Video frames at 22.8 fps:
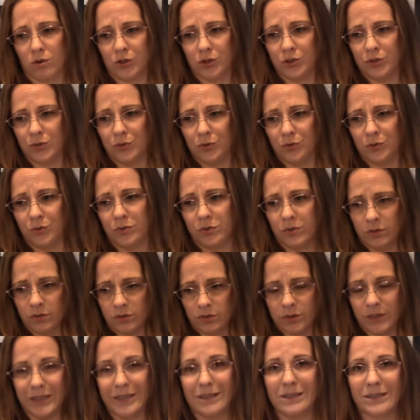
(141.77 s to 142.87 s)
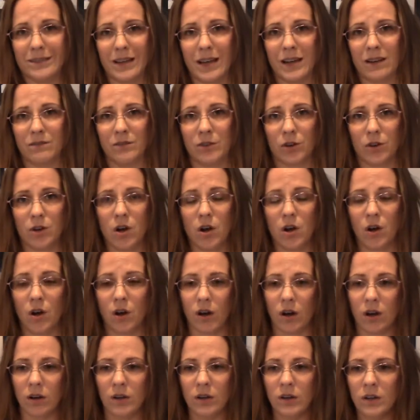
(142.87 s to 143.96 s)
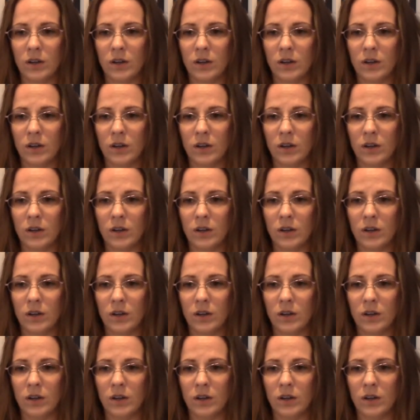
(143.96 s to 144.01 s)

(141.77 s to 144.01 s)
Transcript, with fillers: to the inside of your car,